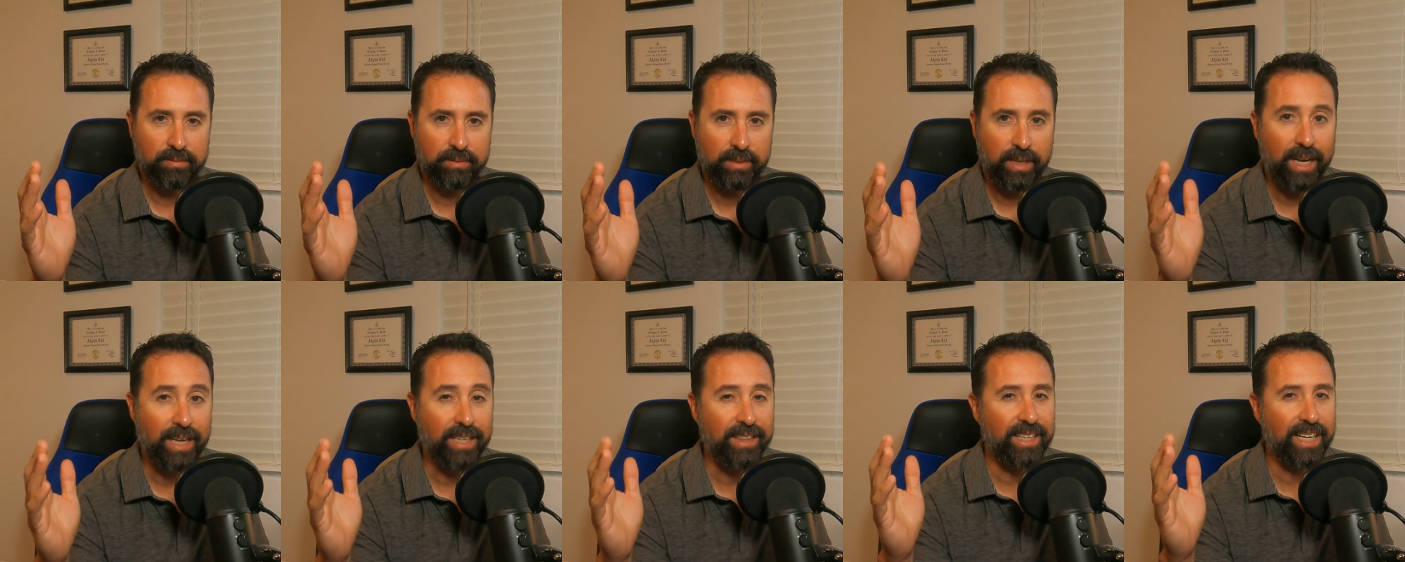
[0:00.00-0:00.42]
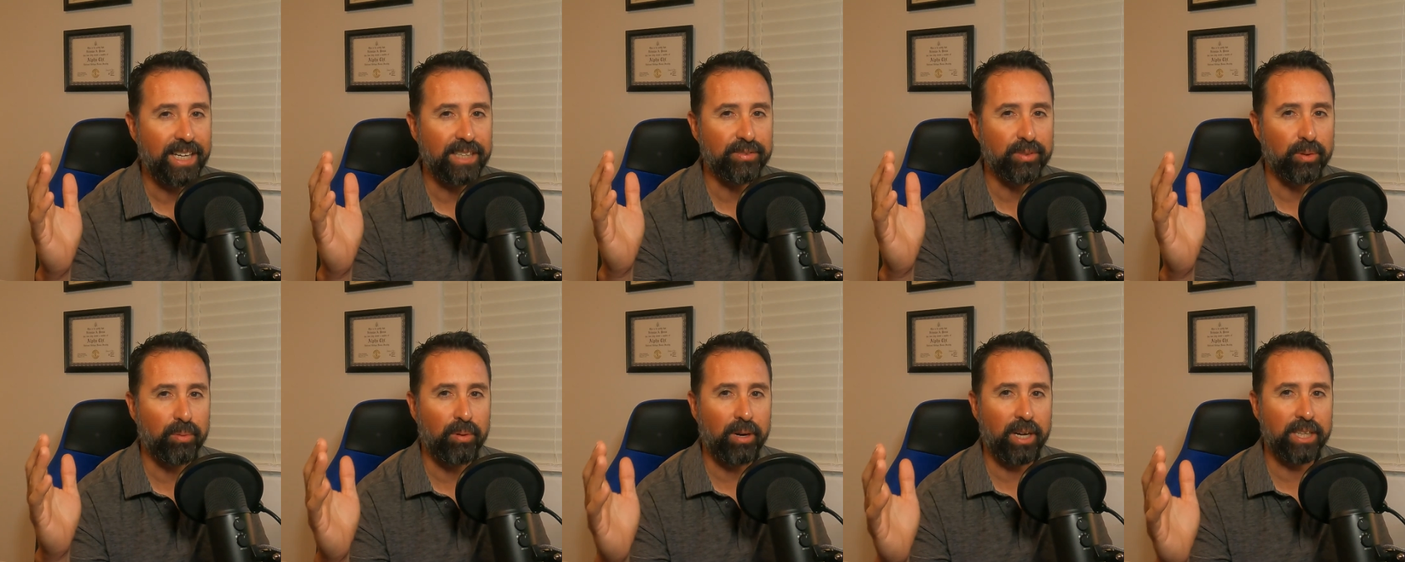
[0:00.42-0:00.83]
Hey, thanks
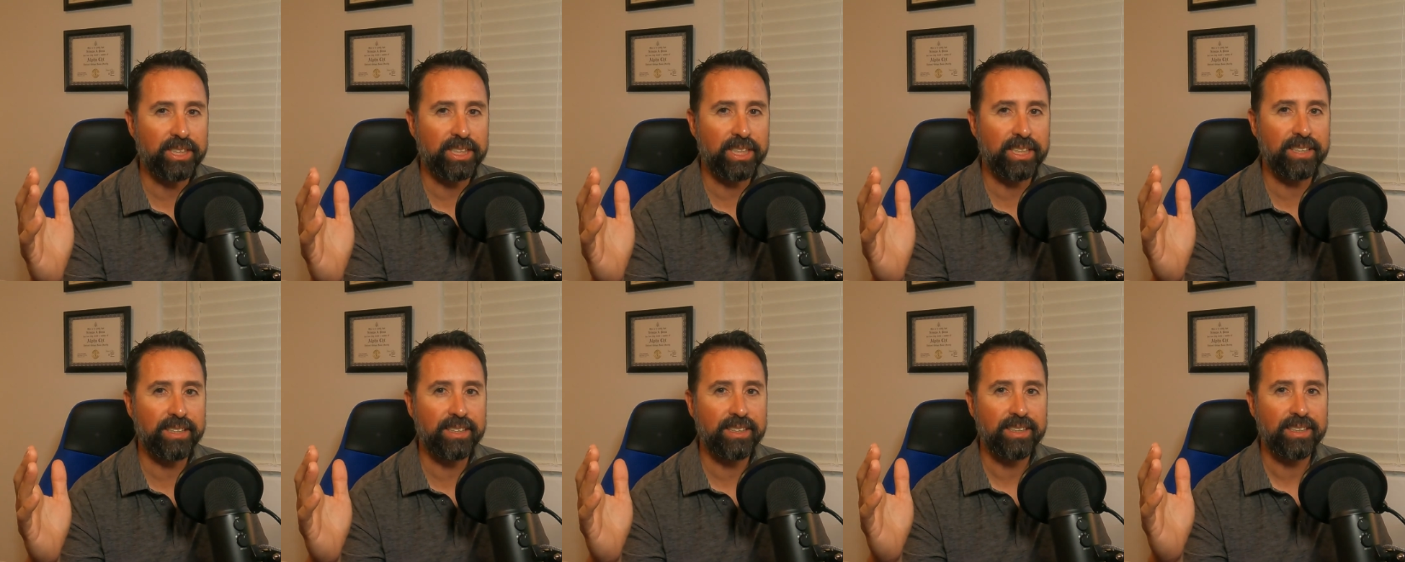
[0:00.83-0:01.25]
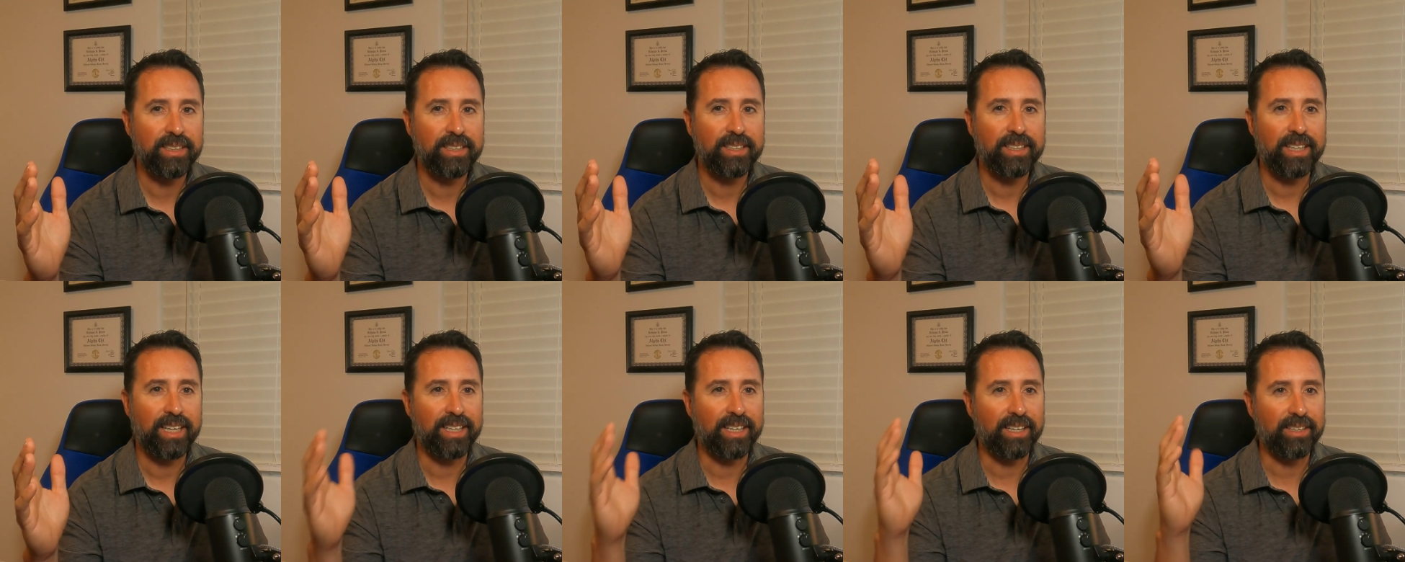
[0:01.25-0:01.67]
for watching,
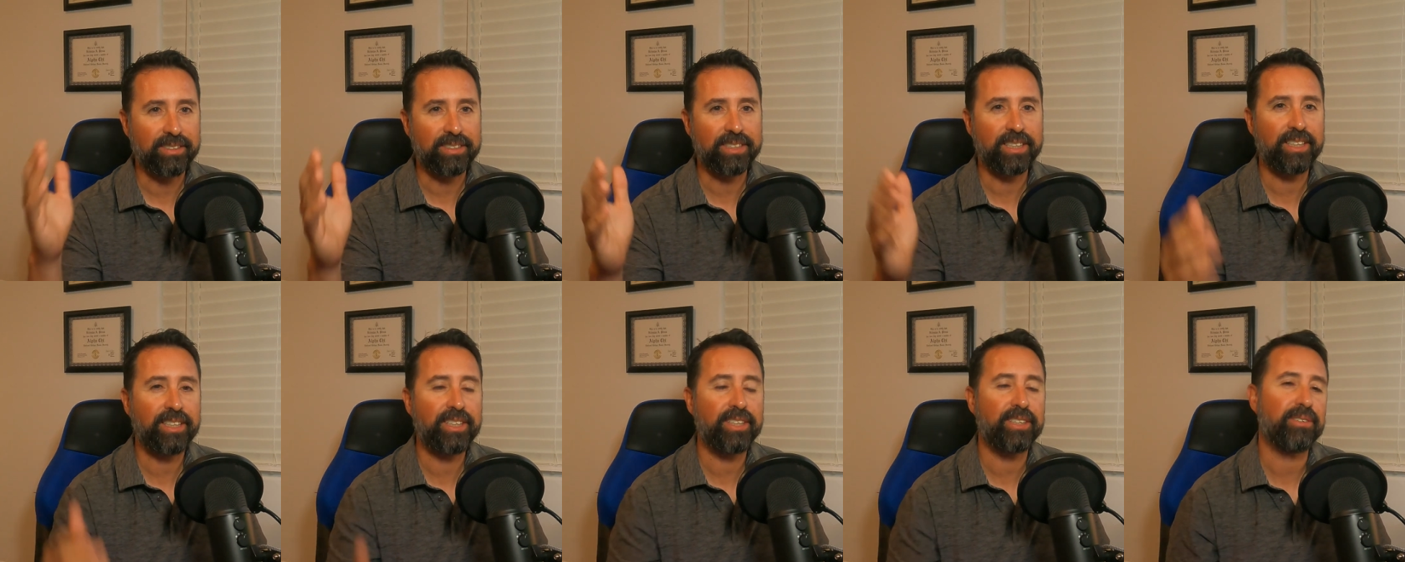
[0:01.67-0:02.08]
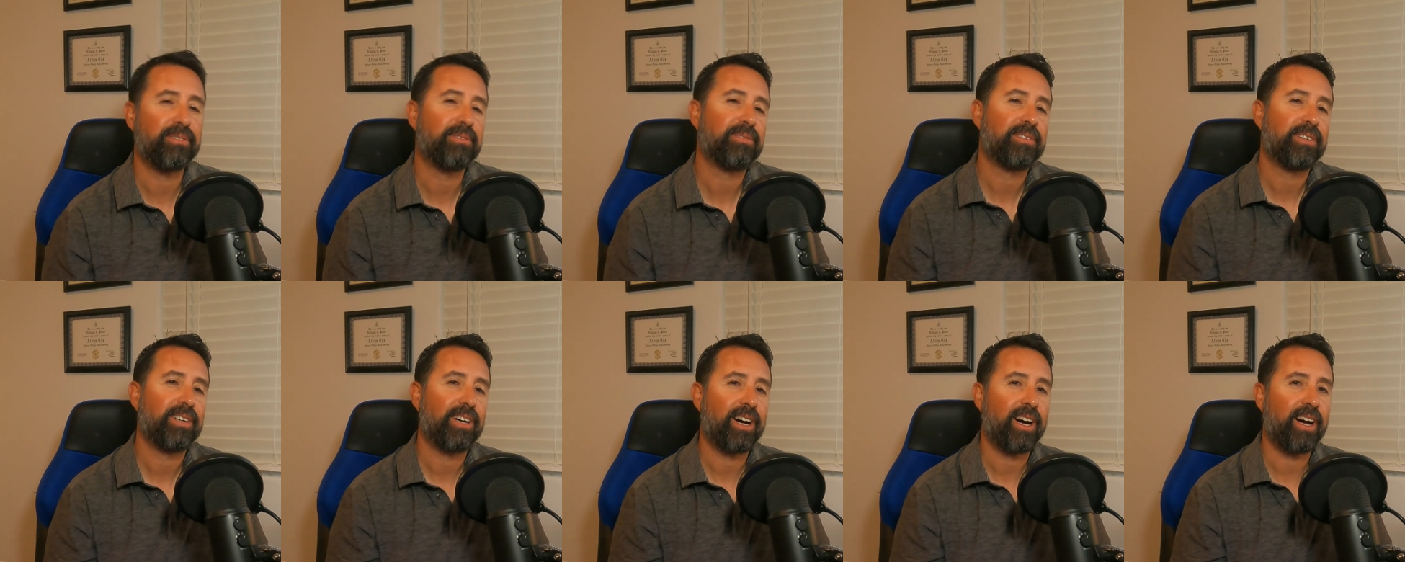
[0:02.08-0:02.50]
and I'll see you
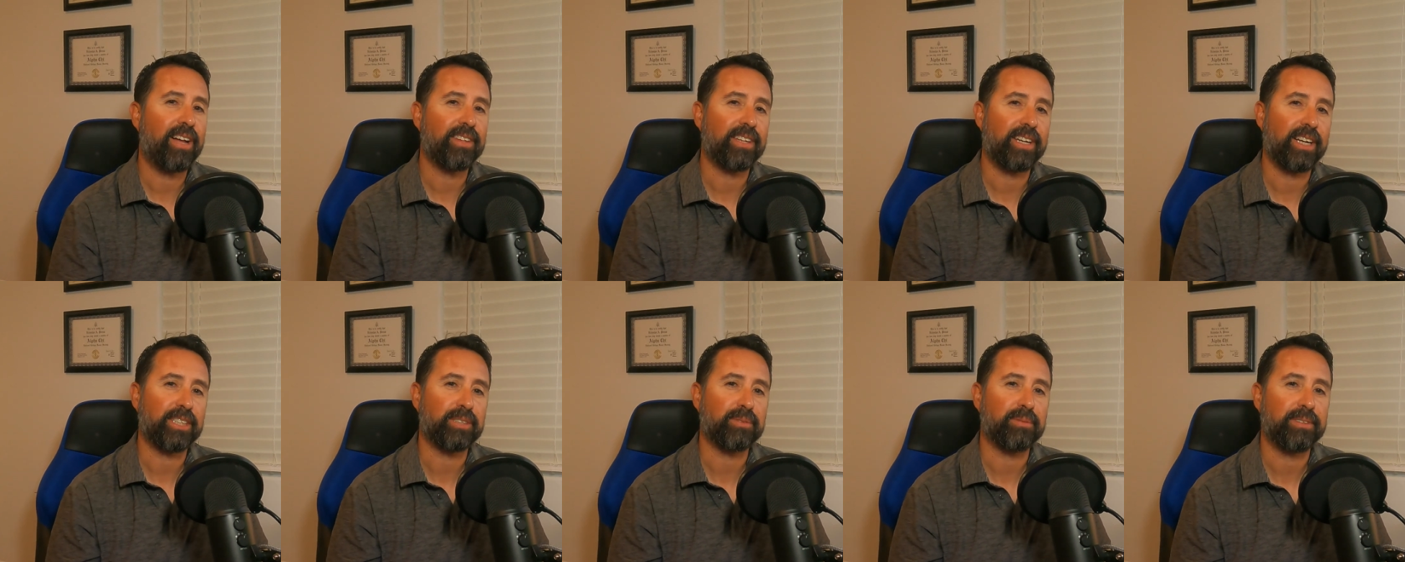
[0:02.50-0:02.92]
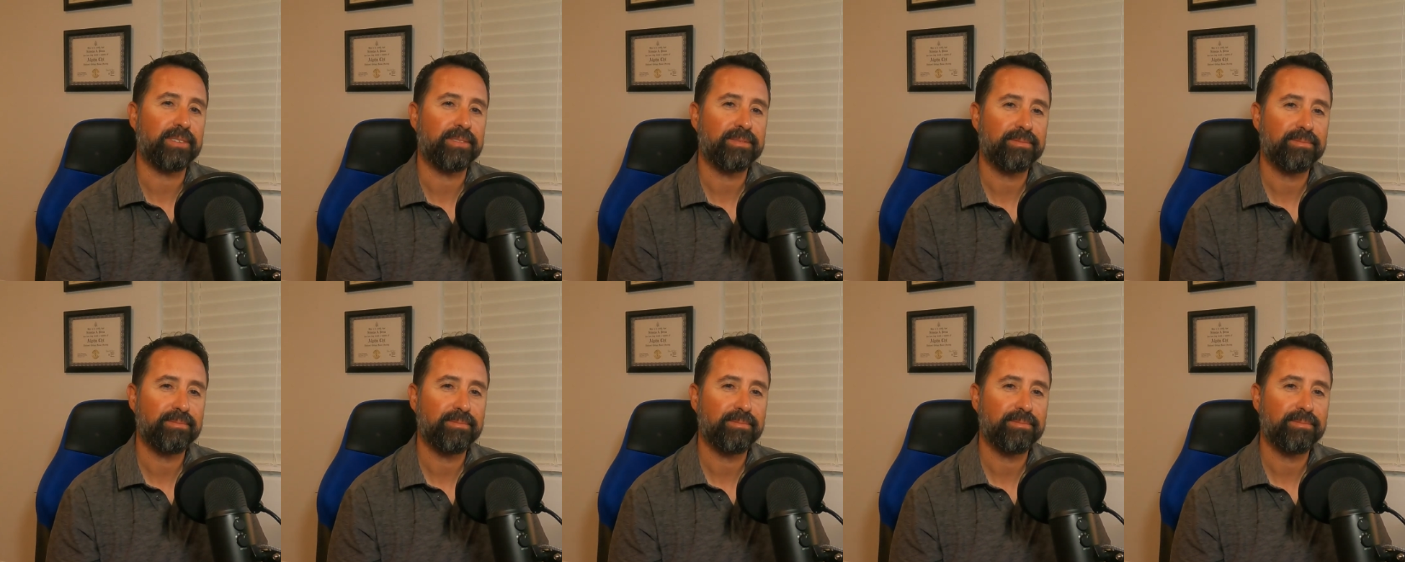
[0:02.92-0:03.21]
on the next one.